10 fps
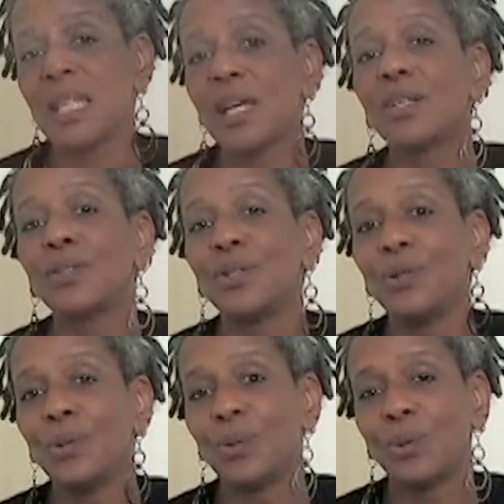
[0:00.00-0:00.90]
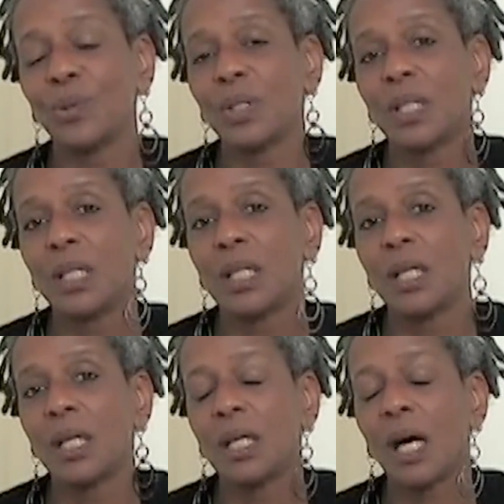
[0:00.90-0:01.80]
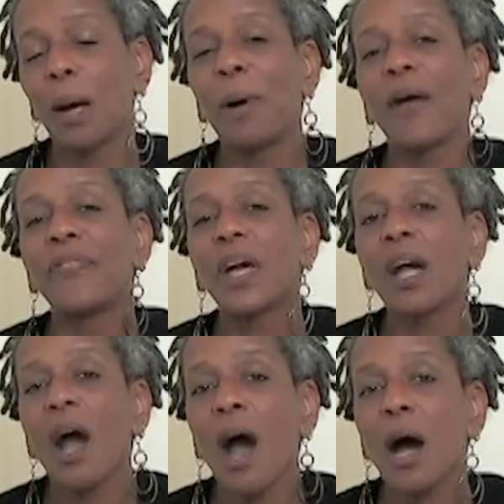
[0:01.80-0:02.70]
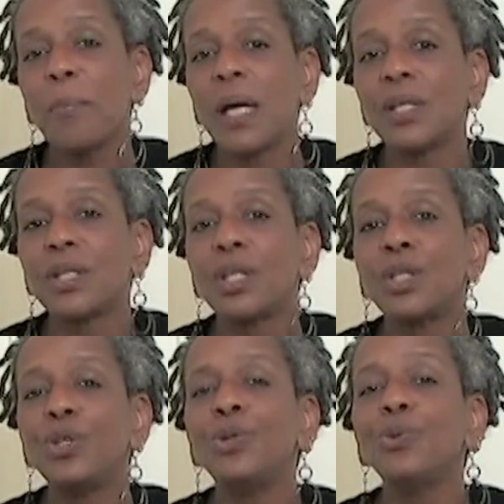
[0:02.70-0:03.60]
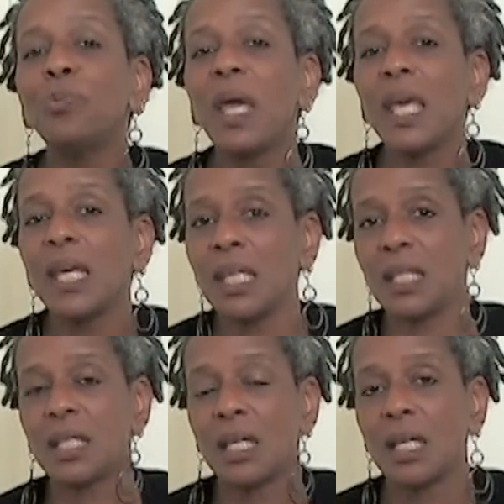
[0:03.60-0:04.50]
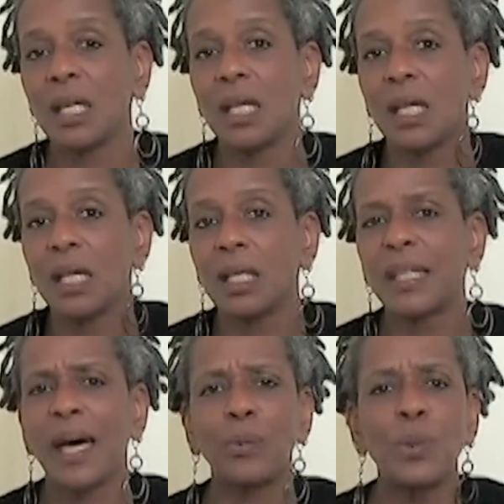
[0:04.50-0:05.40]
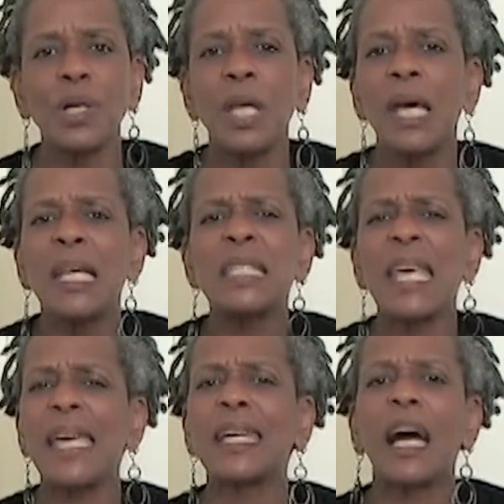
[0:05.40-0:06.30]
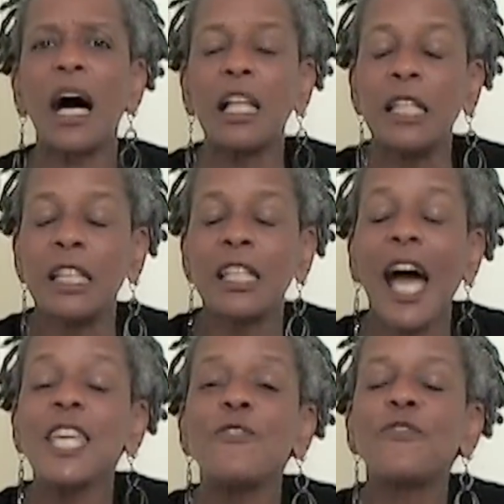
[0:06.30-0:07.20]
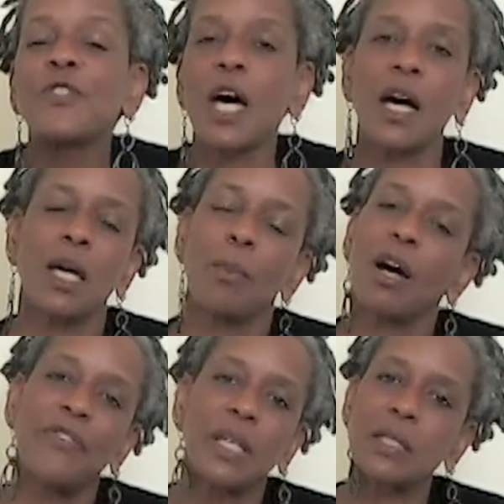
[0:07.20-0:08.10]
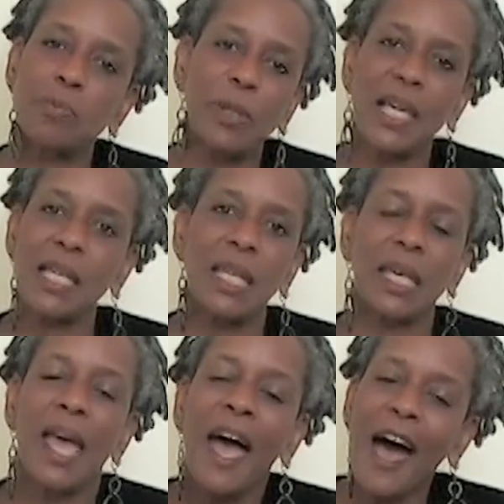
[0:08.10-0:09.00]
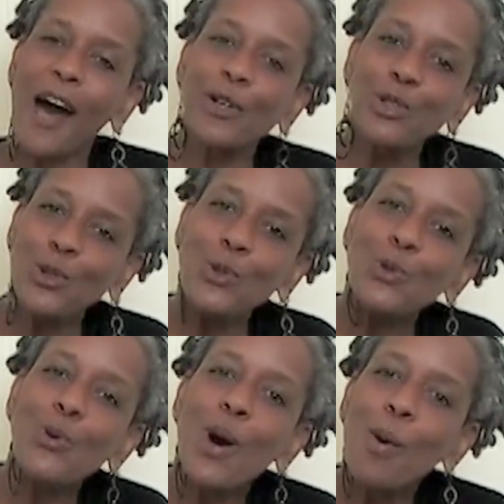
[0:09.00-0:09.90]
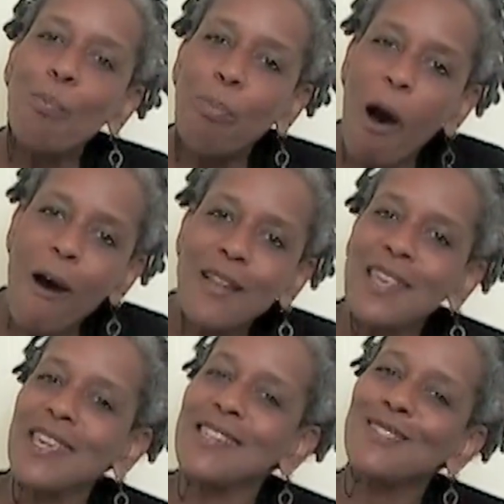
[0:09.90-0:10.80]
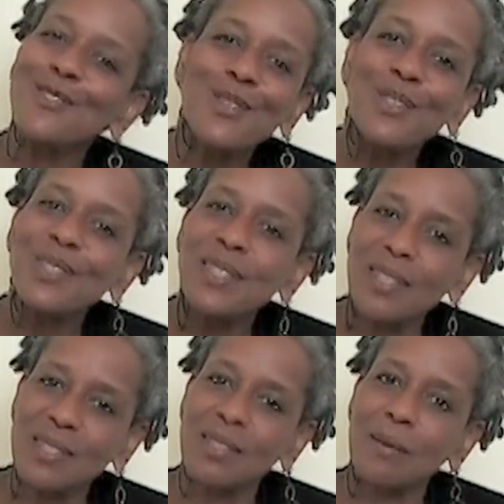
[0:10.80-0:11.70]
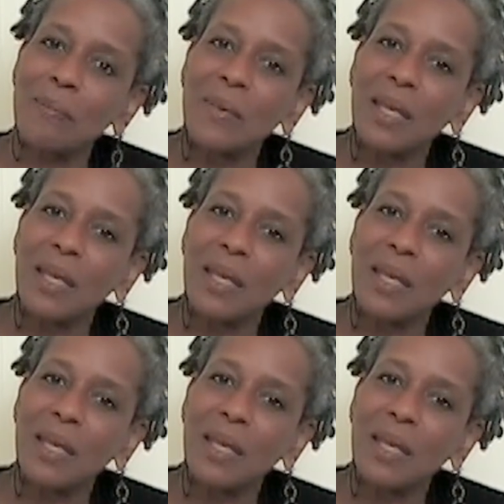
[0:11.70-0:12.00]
tell you about the comment you made that would take a lifetime of explaining how you bought into the system